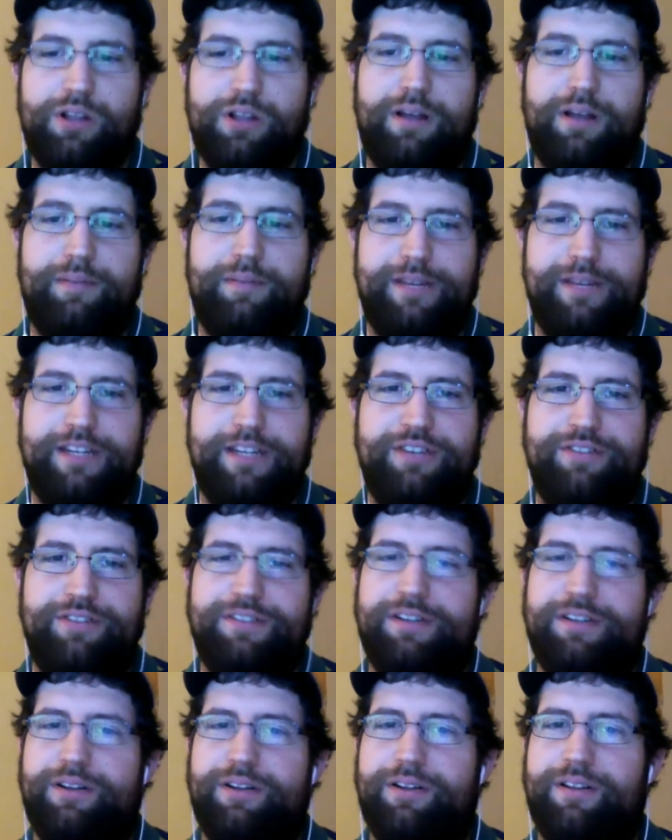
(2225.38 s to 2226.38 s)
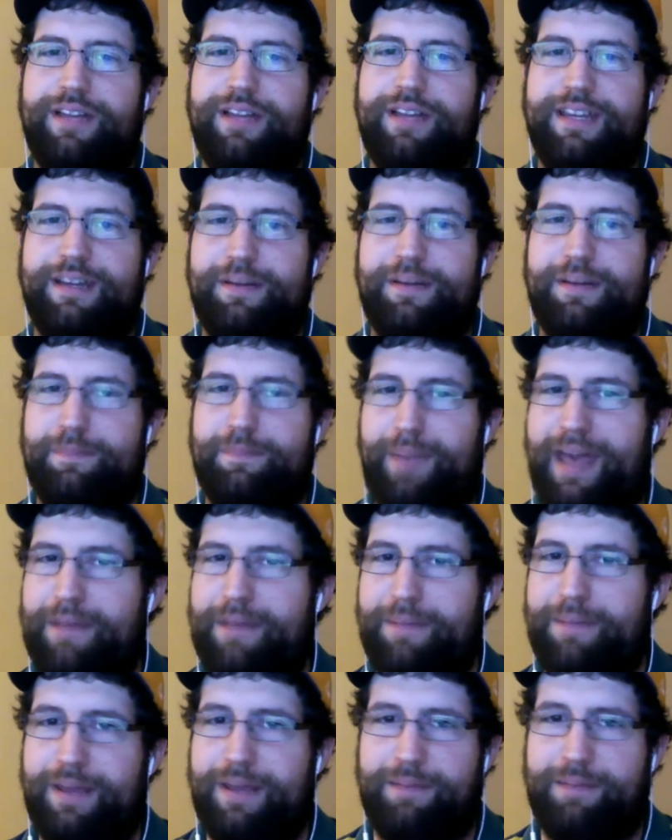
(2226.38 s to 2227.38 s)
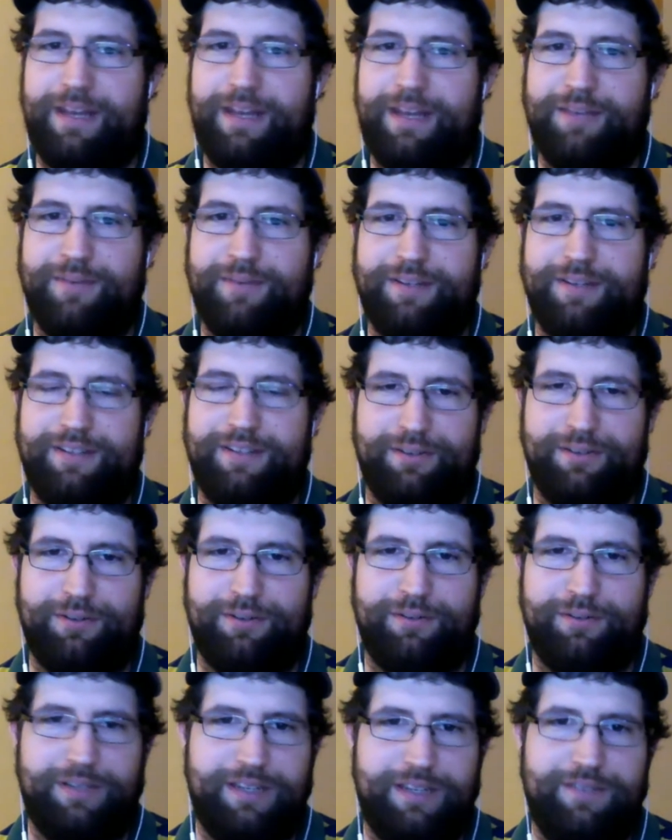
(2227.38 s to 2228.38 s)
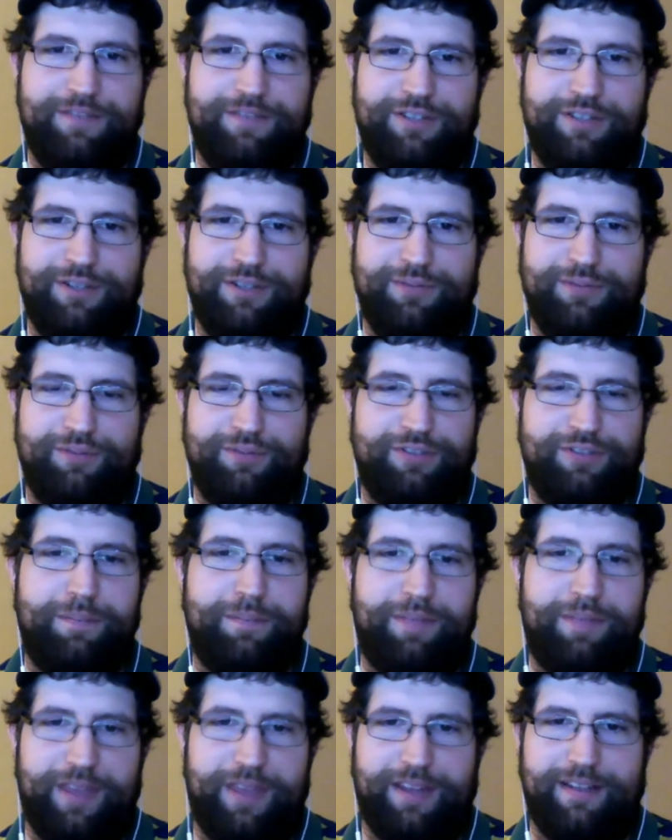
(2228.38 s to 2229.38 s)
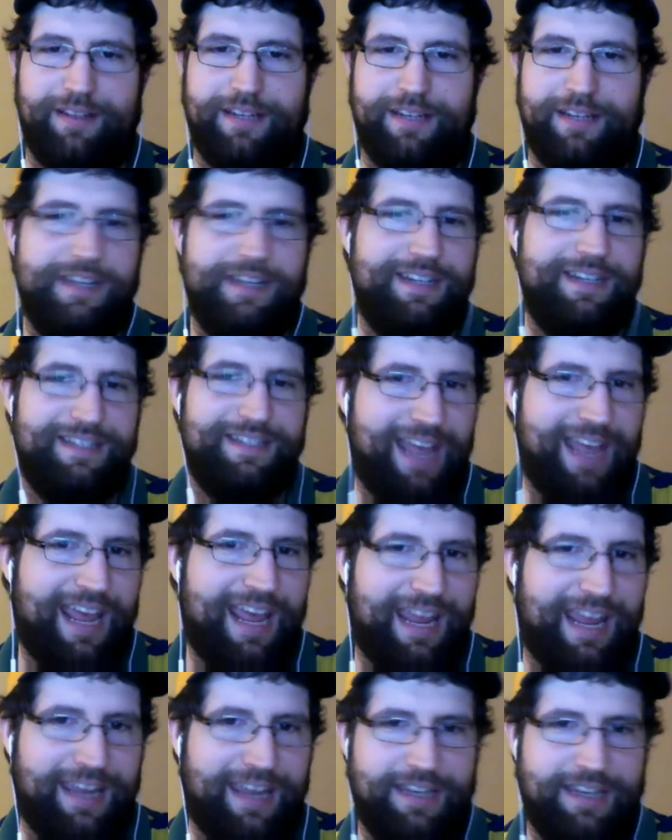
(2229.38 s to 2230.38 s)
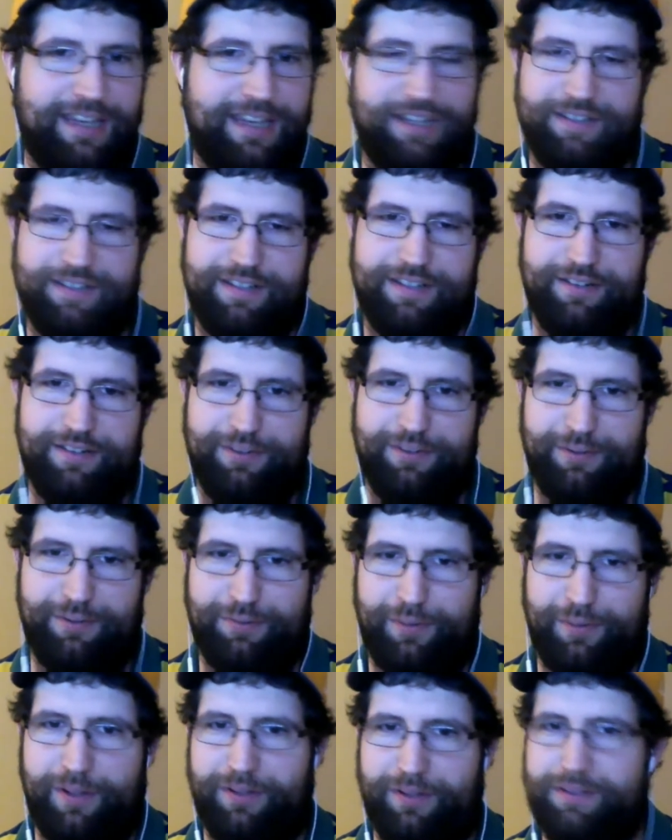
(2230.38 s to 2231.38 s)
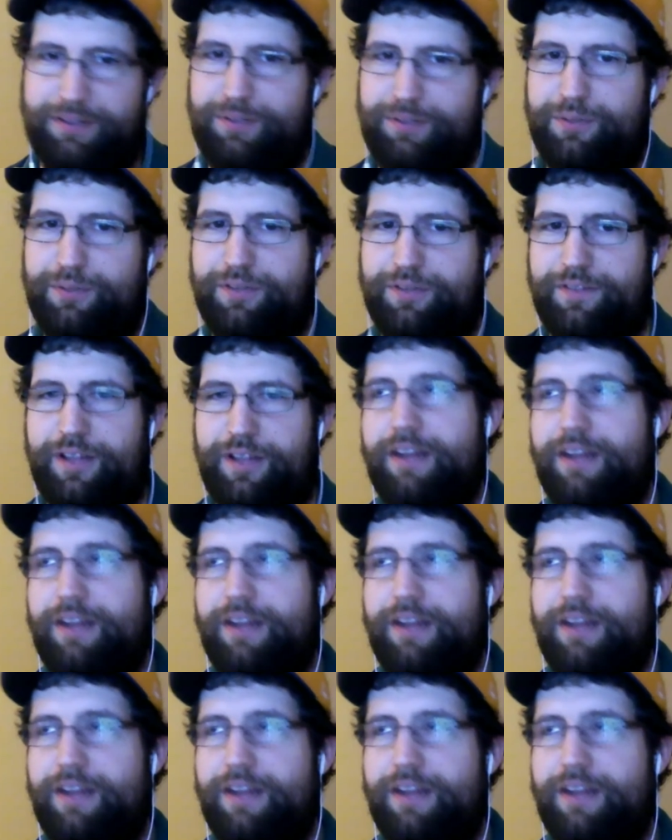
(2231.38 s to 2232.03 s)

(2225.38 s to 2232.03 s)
I mean, you still a bad Peyton Manning week still gives you something. Like he didn't tank, he just didn't do as well as you would have liked.